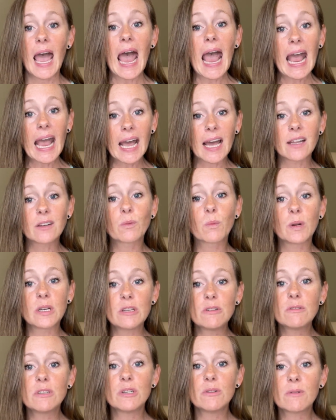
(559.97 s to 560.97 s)
And when
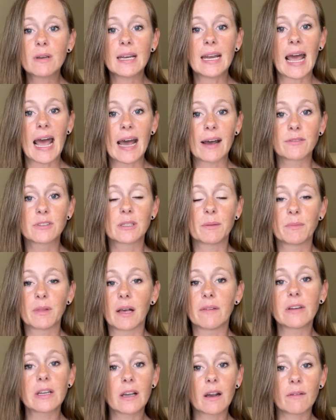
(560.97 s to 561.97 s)
you two can have some
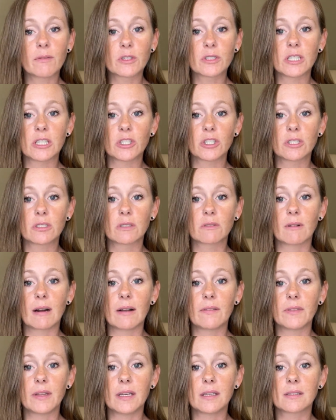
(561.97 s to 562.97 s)
loving conversations
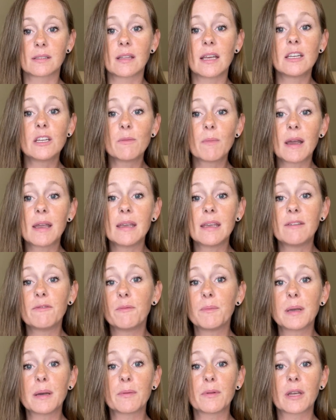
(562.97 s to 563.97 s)
around this, then you might even
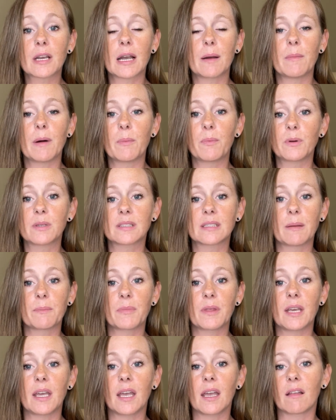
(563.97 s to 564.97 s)
be able to come up with
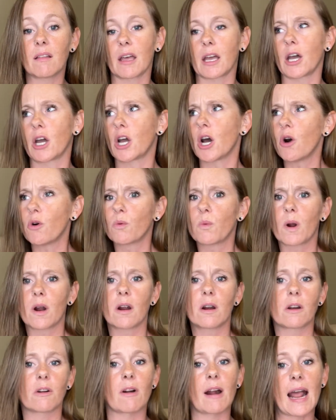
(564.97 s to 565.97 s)
something like a code
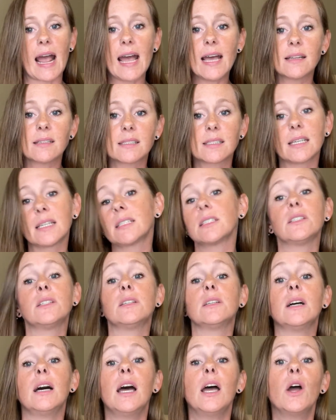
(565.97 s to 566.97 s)
word or a hand
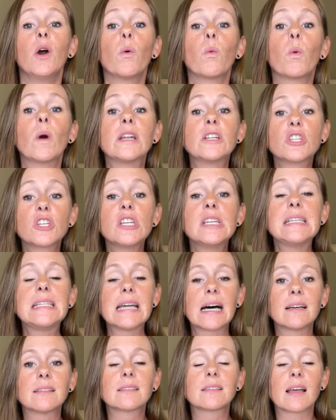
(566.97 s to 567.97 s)
signal when she
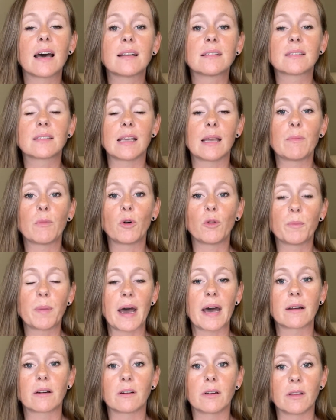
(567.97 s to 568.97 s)
does that same old
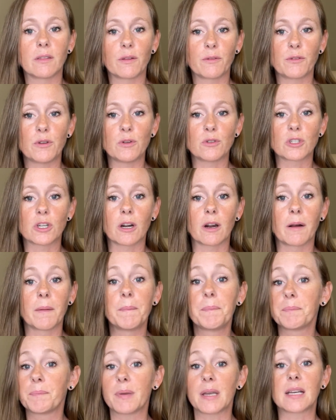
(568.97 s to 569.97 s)
pattern in the future.
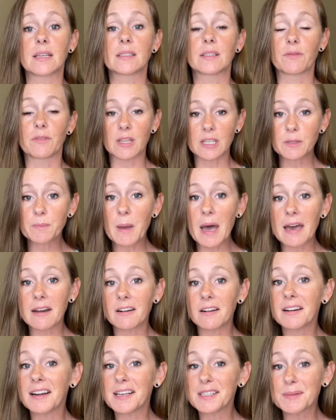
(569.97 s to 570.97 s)
Because if this
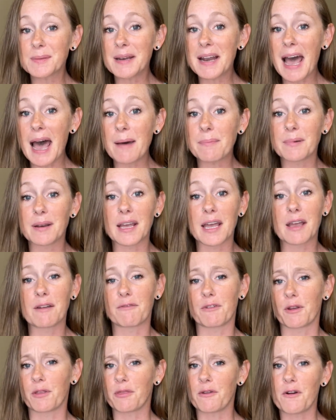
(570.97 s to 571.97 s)
pattern has been happening
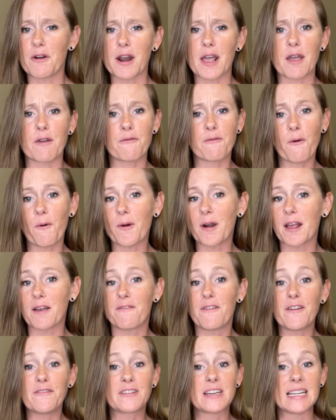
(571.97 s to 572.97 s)
for 30, 40,
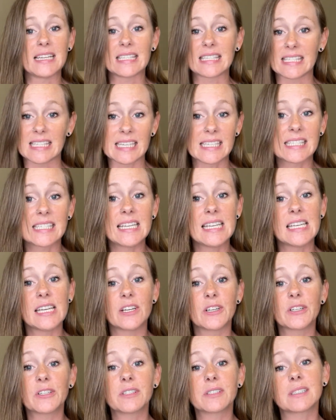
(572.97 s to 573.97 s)
50, 60
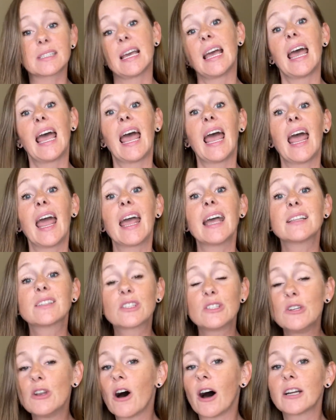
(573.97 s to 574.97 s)
years, it's
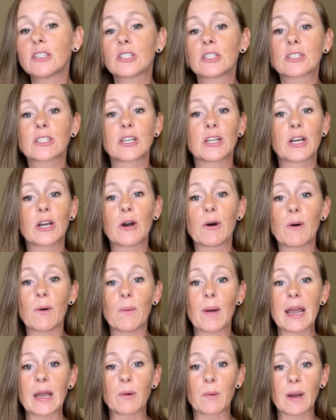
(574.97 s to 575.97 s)
not just going to go
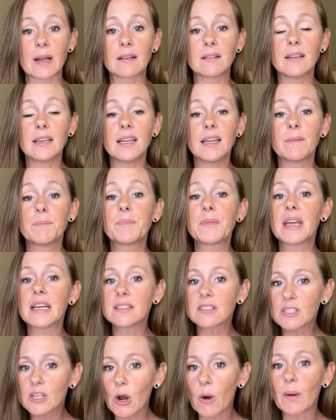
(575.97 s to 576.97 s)
away quickly.
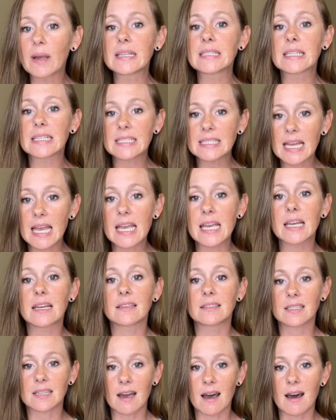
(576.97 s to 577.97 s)
It's going to take
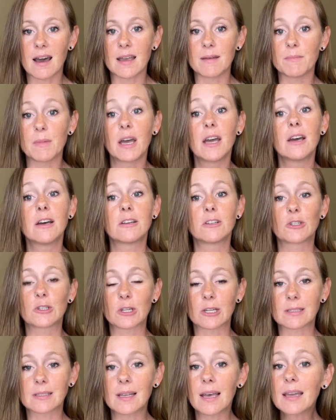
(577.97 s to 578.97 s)
time.
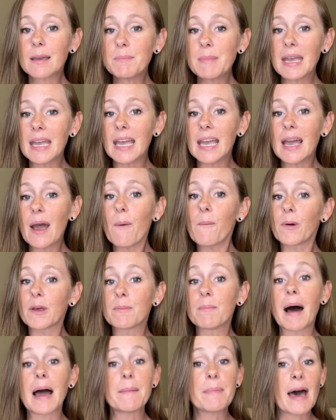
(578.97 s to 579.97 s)
Just like me with
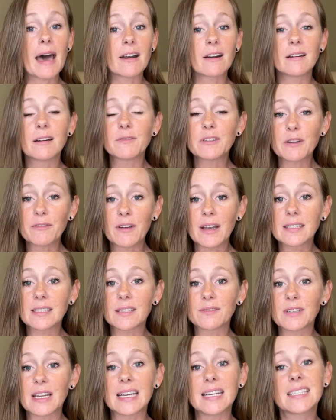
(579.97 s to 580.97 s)
my pattern of
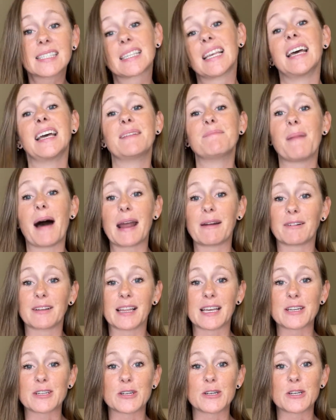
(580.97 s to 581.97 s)
defensiveness in my
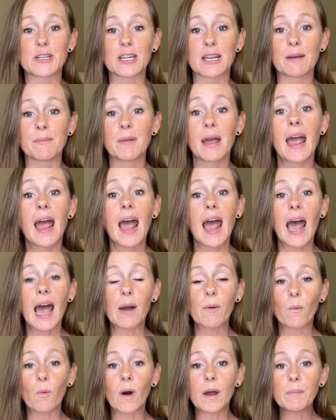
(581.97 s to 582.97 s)
relationship,
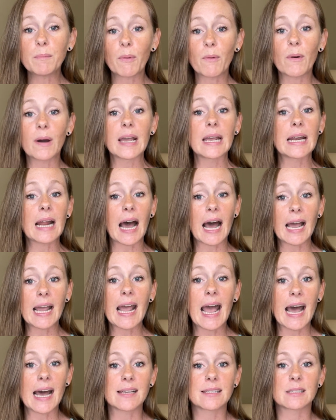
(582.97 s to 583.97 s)
at one point I
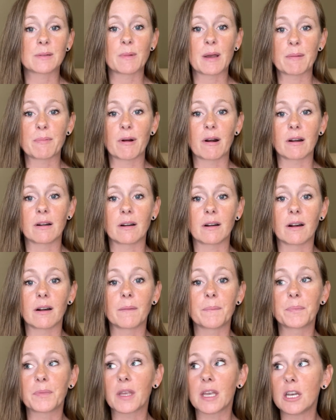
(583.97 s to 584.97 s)
asked my
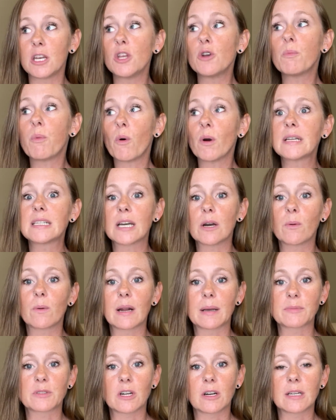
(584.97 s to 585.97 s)
partner, can you point out when
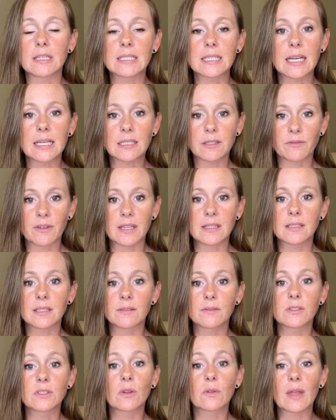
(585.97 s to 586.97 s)
I'm starting to get
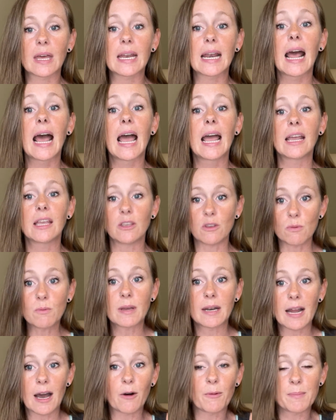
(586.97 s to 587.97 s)
defensive so that you
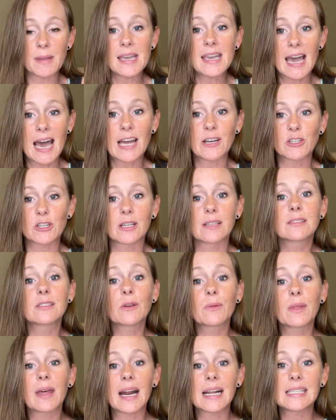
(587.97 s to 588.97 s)
can help me catch it so
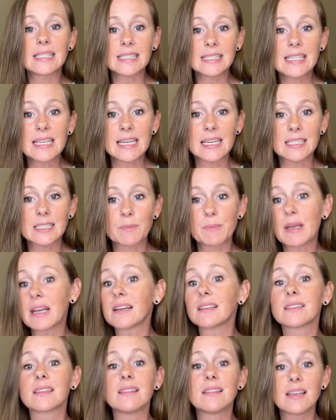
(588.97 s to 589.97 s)
that I see it,
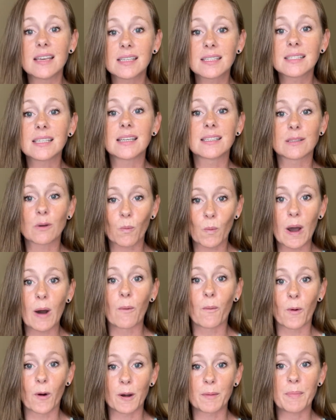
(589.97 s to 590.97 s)
because this is a
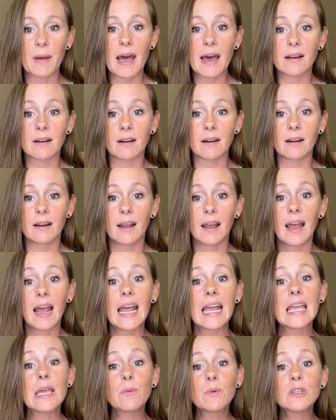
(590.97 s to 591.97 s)
well-worn pattern.
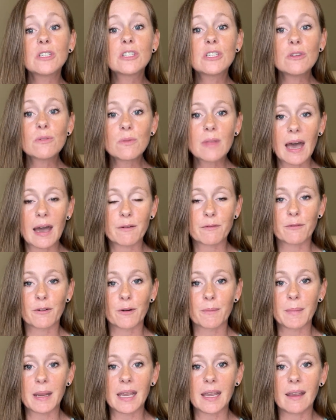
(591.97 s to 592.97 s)
He would do that for
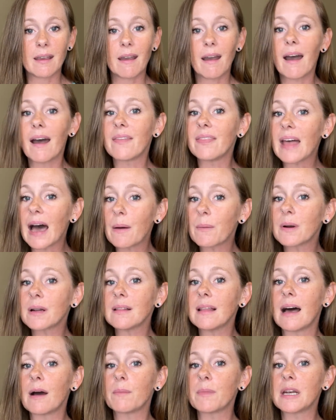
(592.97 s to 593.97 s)
me, and that would
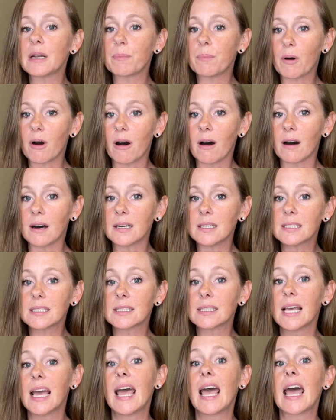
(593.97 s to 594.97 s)
allow me to
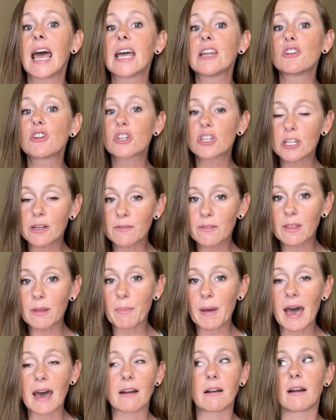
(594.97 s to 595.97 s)
pause and shift the
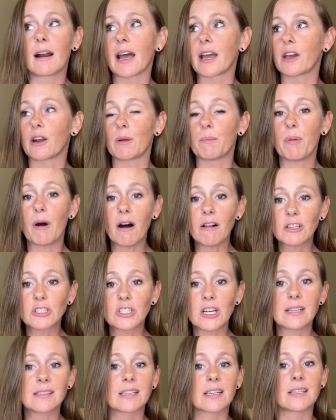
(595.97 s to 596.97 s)
pattern. I could
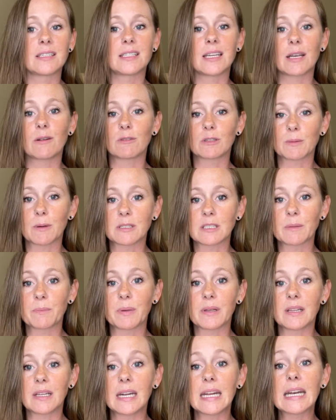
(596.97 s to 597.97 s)
apologize, I could take
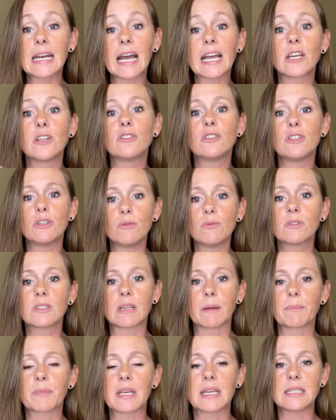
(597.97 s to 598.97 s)
responsibility, and I could do
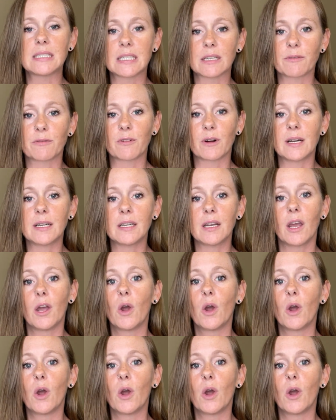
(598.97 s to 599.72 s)
something different.